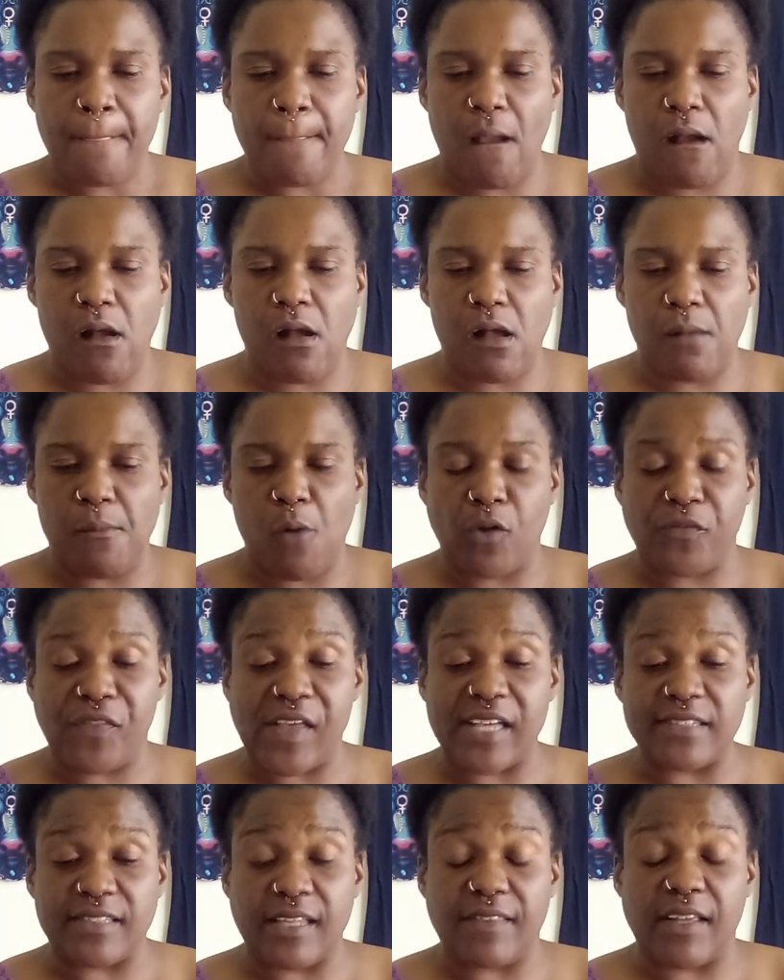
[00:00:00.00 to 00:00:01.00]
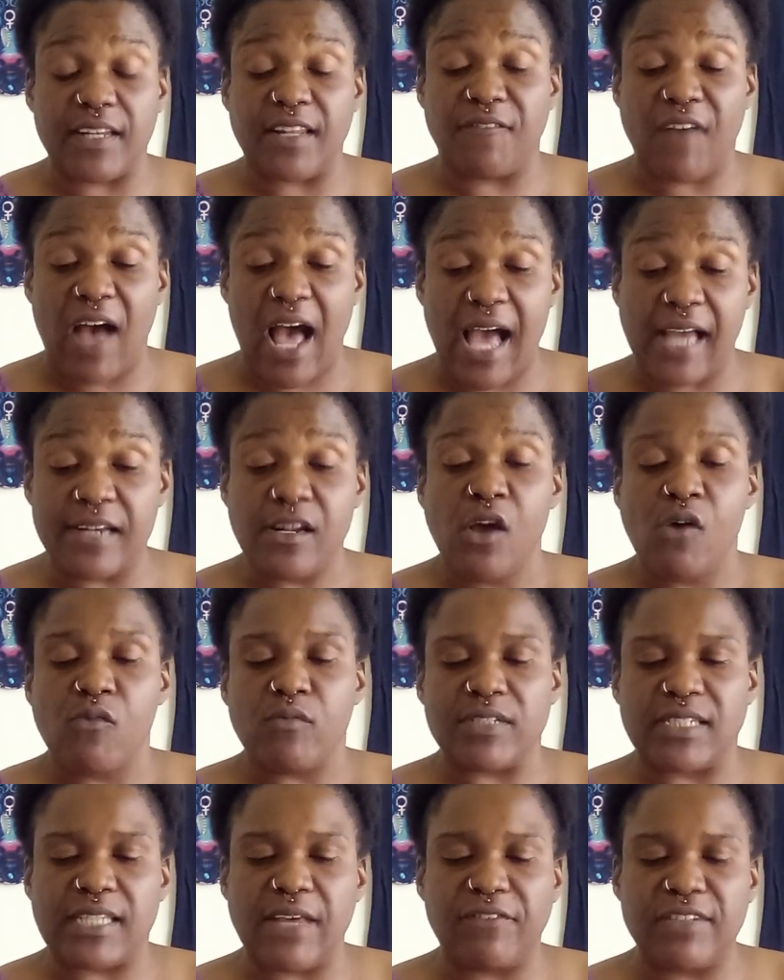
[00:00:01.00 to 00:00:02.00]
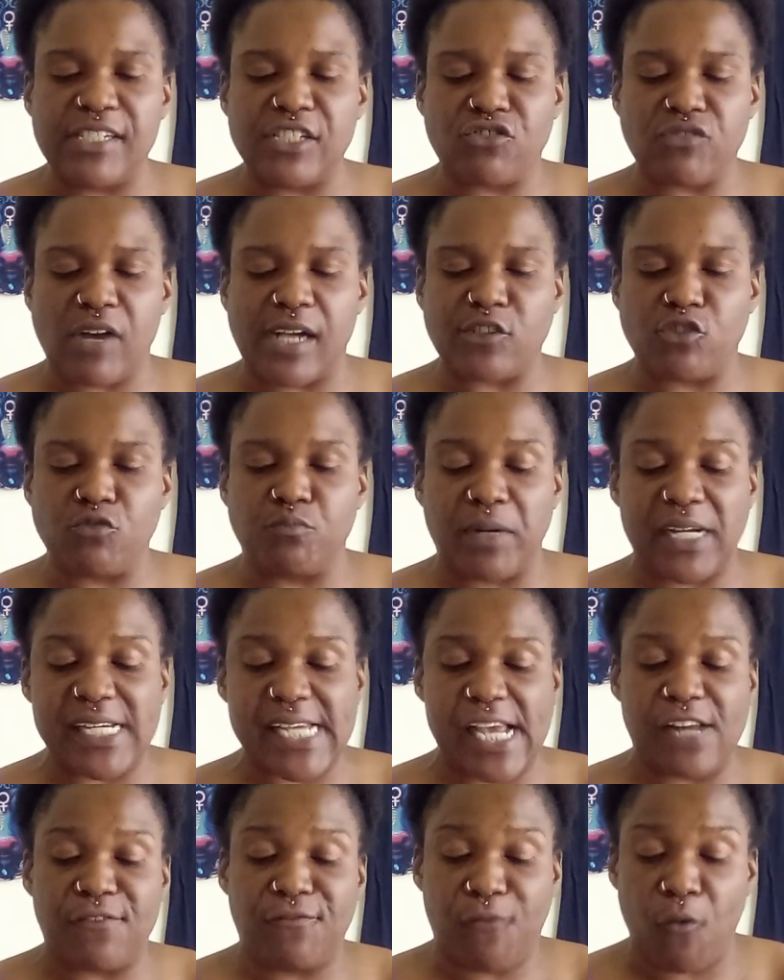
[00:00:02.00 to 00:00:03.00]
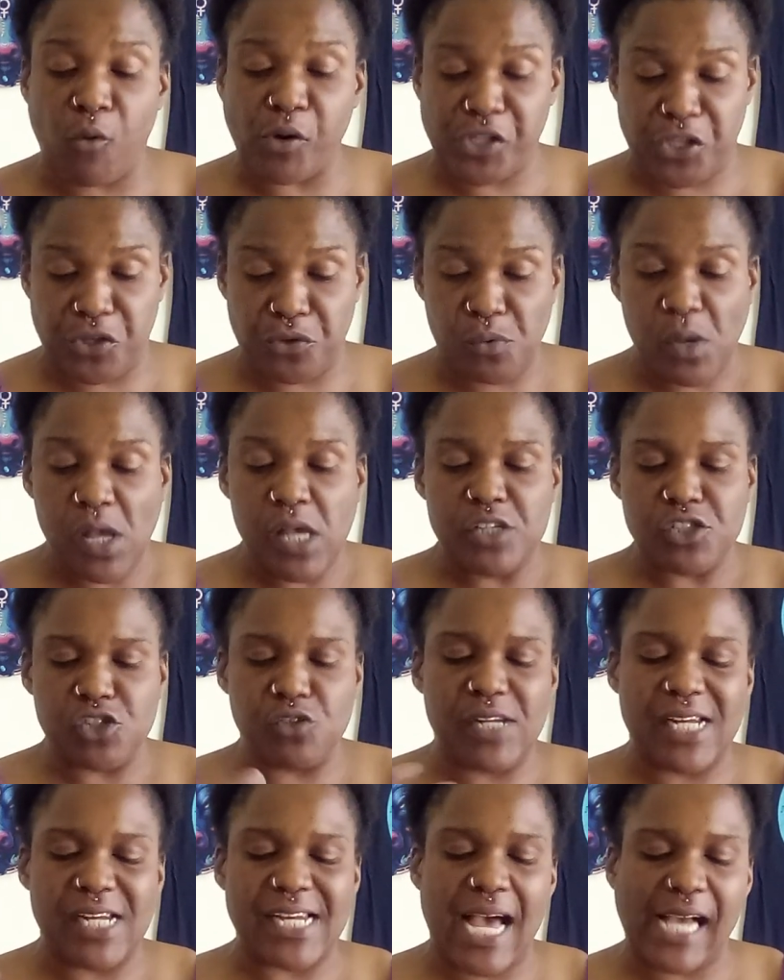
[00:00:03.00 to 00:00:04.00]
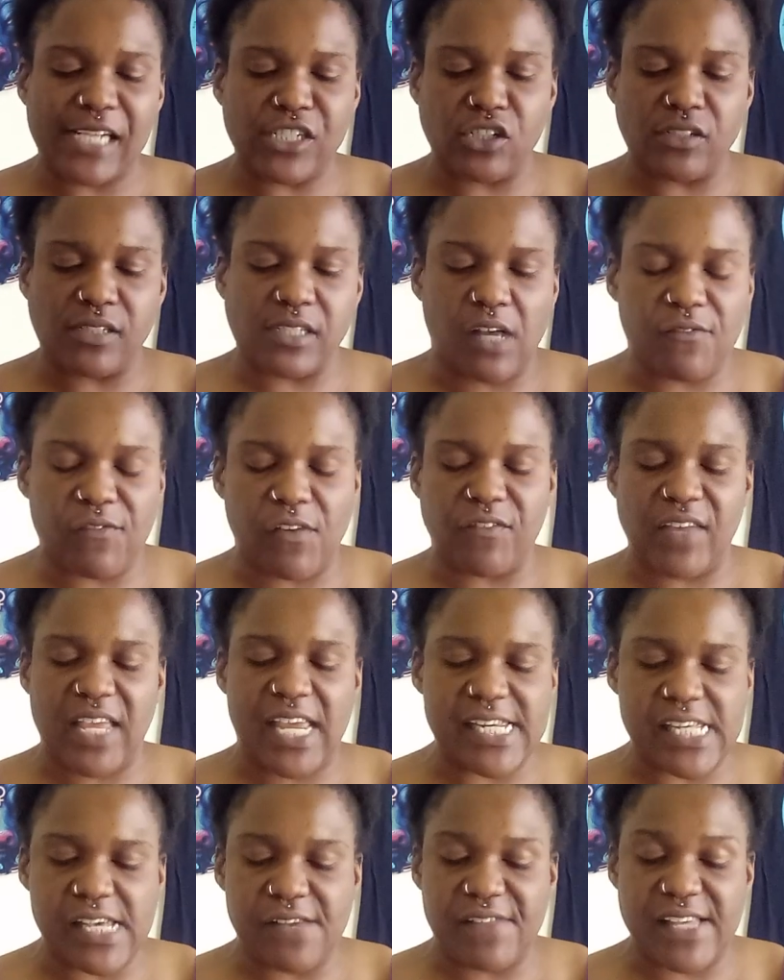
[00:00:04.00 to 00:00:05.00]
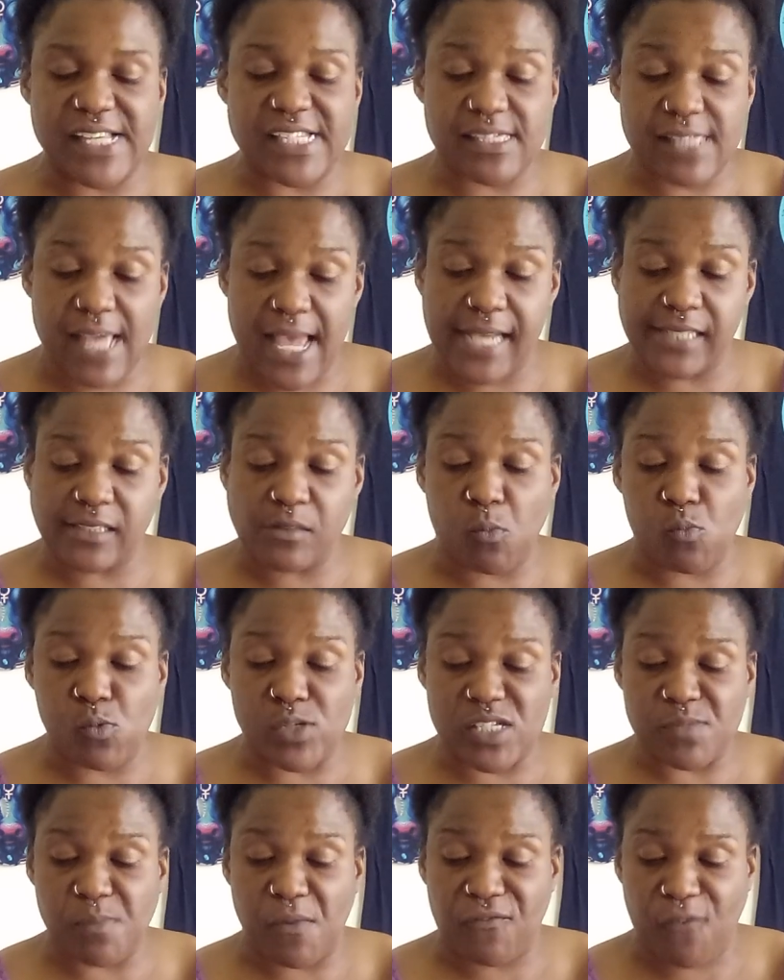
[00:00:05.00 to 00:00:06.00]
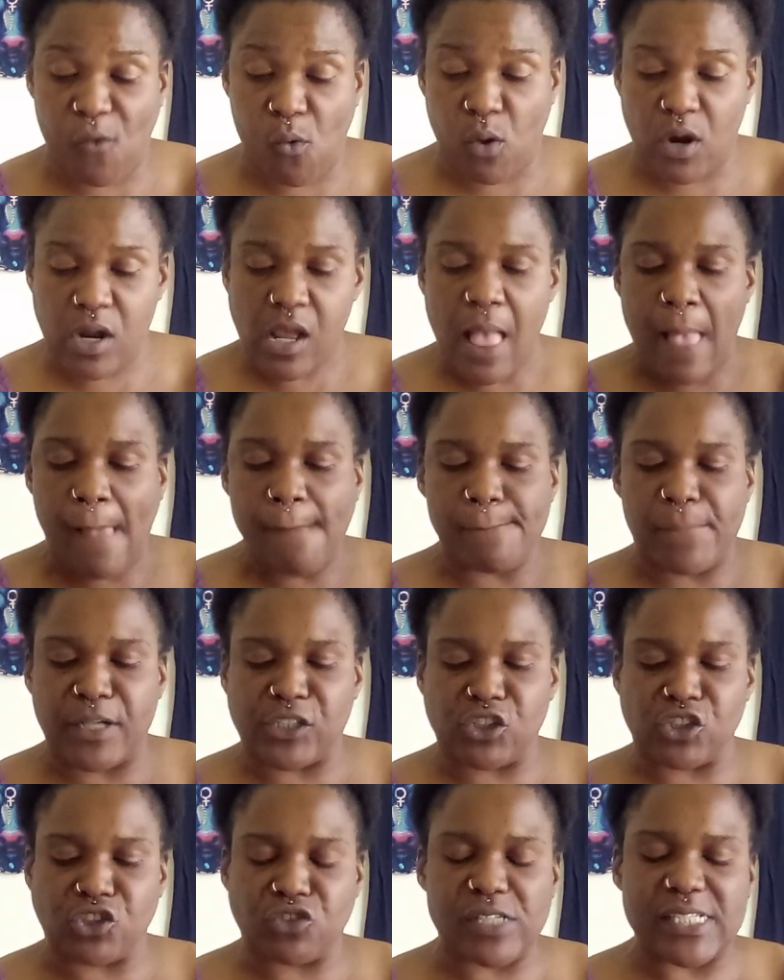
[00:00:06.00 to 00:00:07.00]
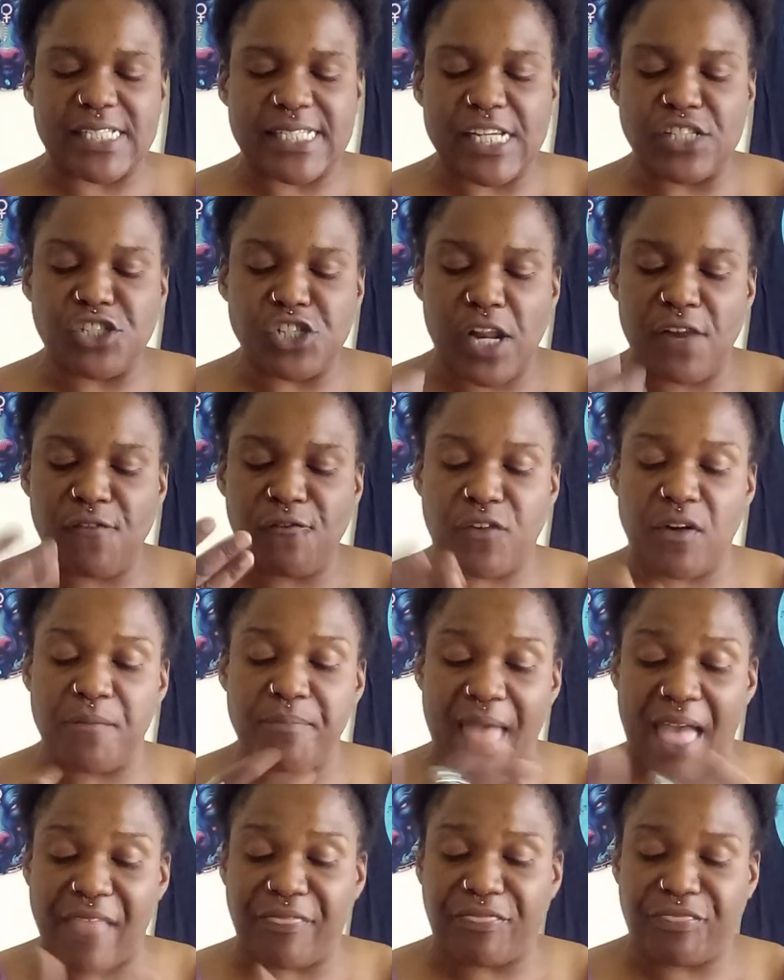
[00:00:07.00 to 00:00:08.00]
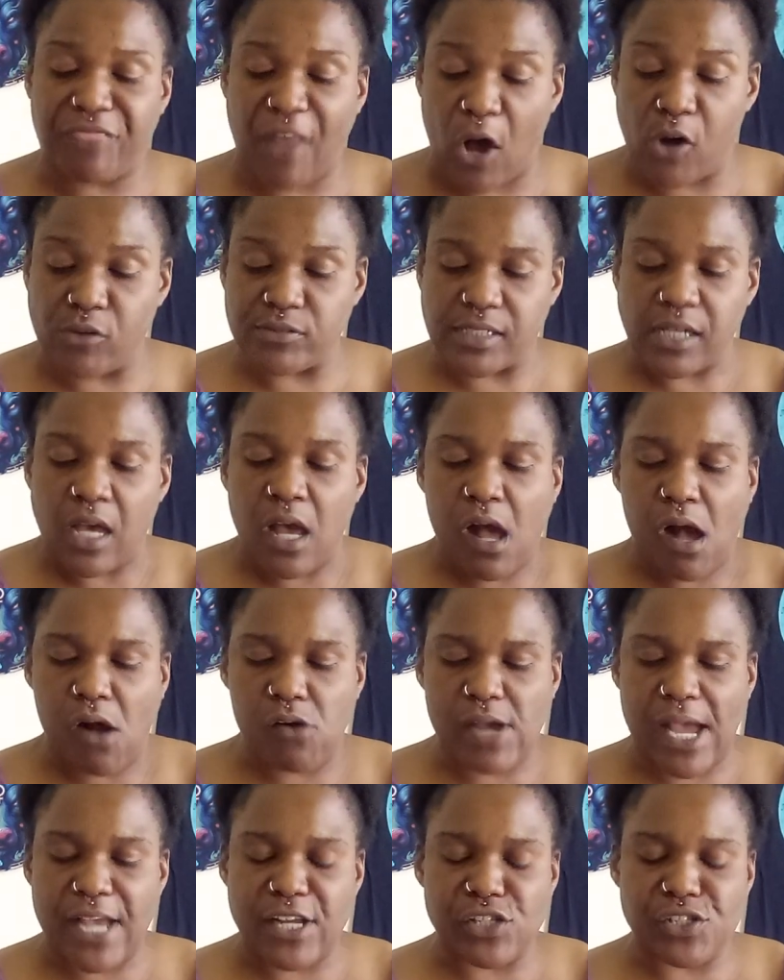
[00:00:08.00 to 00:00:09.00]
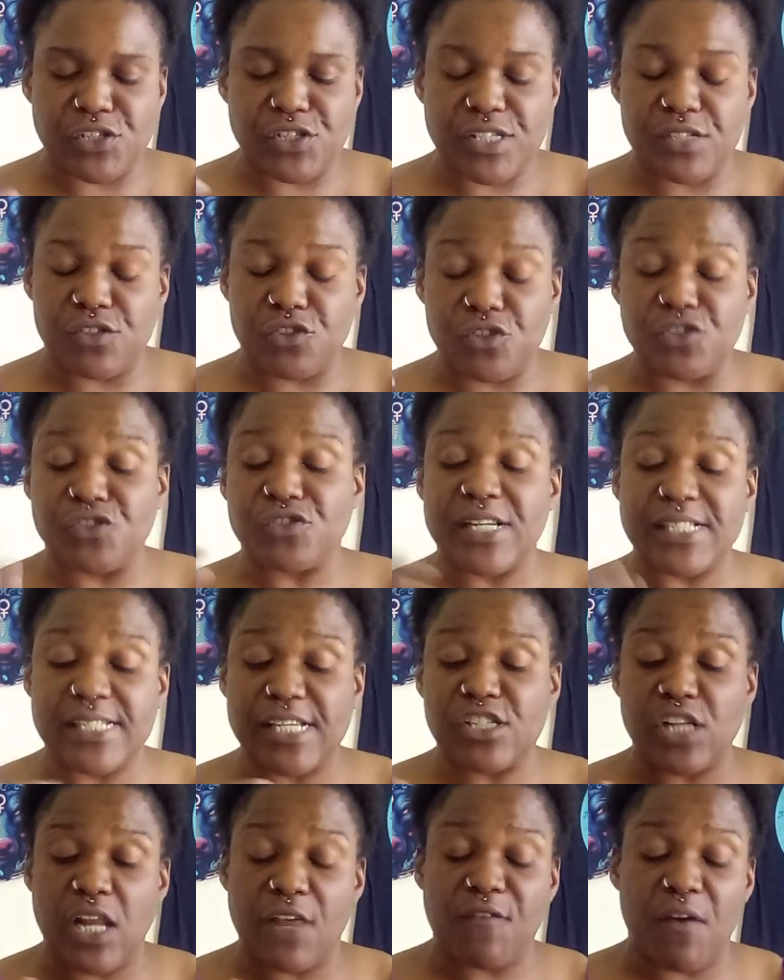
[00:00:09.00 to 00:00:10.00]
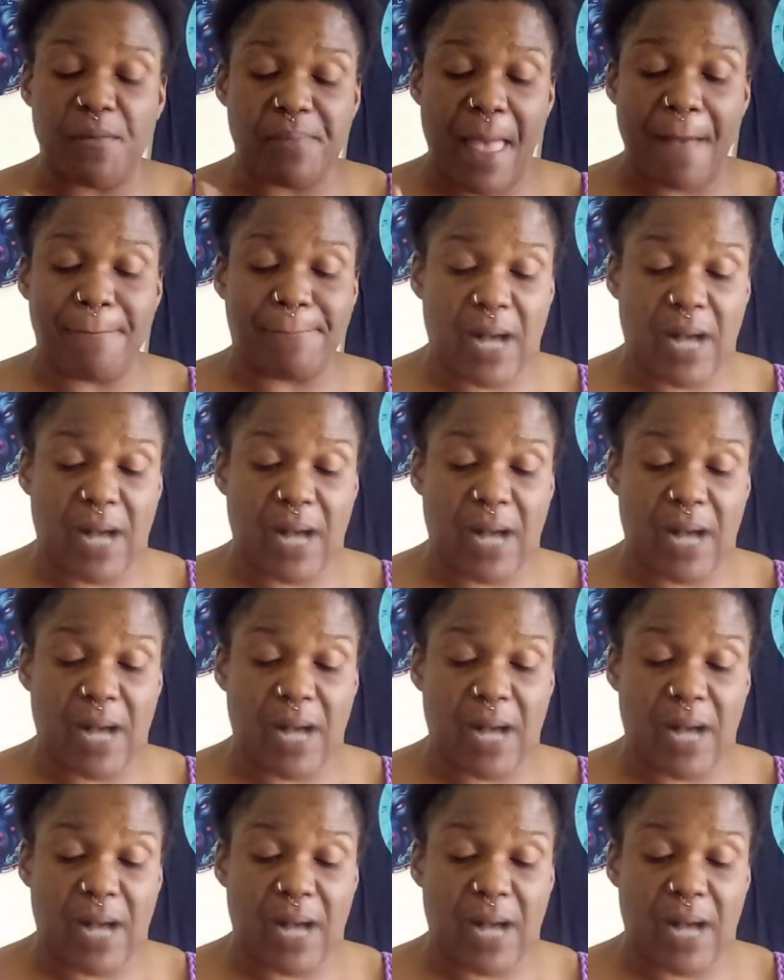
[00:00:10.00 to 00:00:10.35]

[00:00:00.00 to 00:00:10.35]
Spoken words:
Or things that the divine was definitely trying to bring in for you. You denied yourself of any of these things once before, but you're transitioning from that thought, okay? You're transitioning from that